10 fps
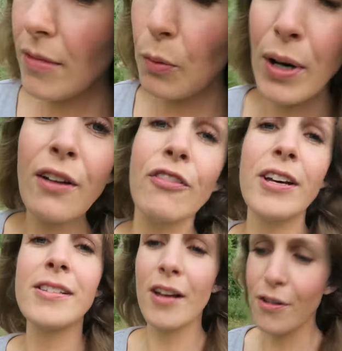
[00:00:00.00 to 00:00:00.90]
when I
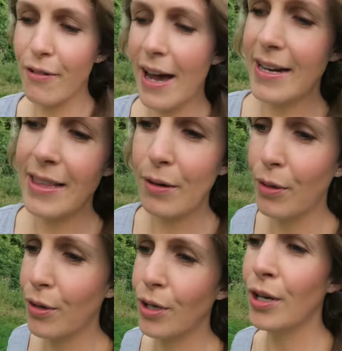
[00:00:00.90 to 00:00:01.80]
first started riding, there
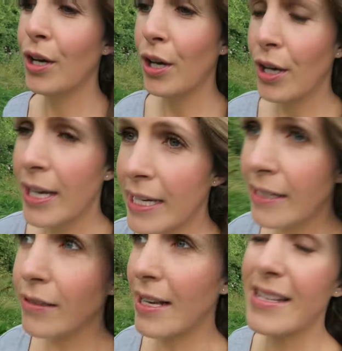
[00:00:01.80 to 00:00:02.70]
were
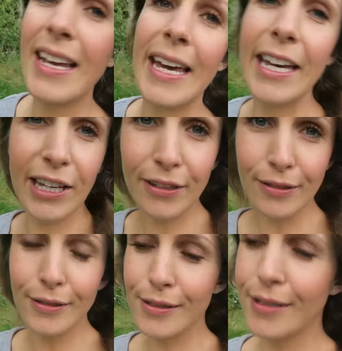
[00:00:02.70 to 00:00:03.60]
hills, I say
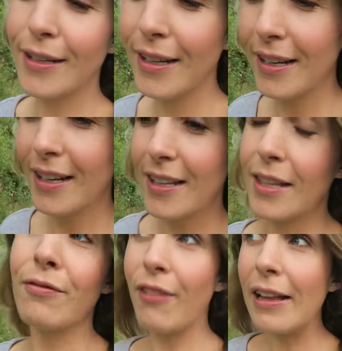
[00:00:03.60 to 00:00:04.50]
hills,
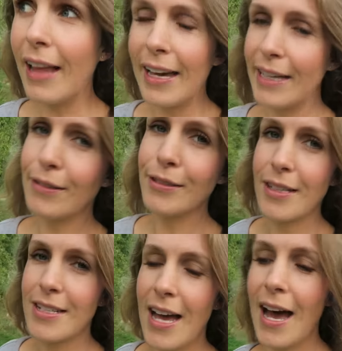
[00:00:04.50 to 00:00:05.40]
they felt like hills at
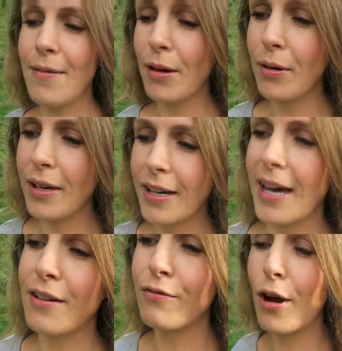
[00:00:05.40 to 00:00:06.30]
the time. There were
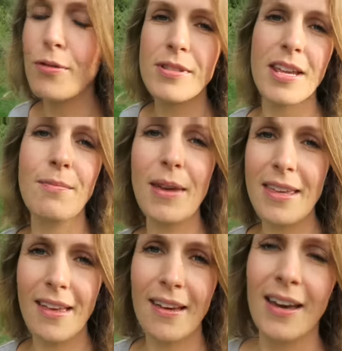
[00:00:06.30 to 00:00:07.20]
kind of roads near
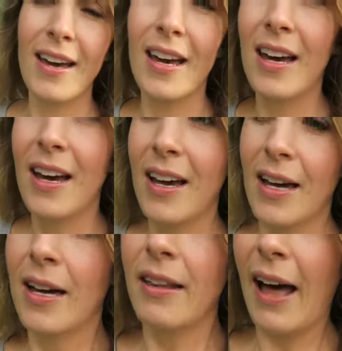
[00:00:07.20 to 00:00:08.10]
me that
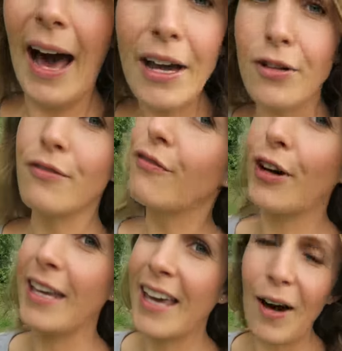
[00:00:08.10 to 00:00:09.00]
I couldn't
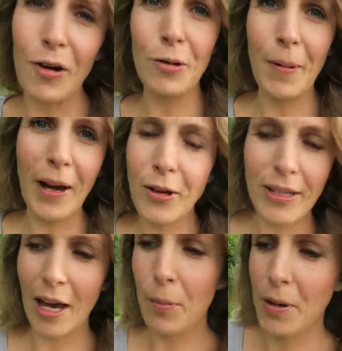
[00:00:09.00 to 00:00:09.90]
fucking get up. I
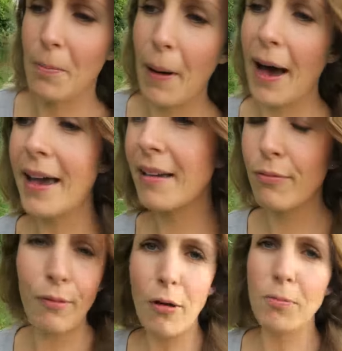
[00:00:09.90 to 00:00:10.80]
couldn't get up on a bike,
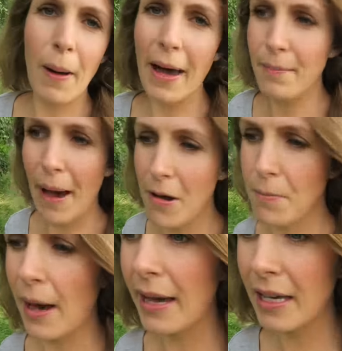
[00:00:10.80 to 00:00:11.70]
road bike,
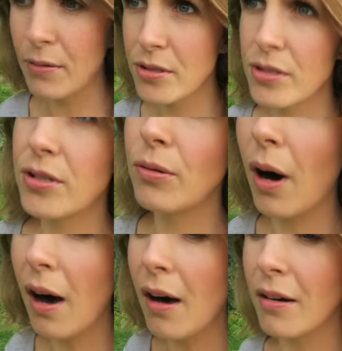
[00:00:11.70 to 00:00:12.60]
mountain bike. It was just too
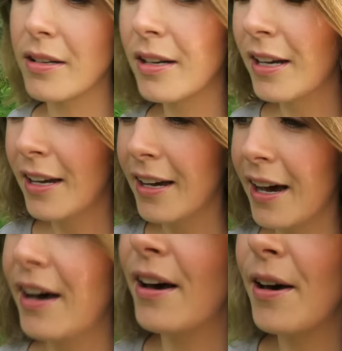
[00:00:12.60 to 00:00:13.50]
hard.
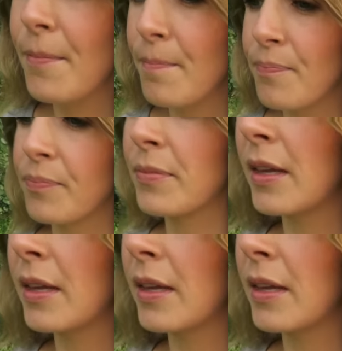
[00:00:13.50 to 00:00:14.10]
And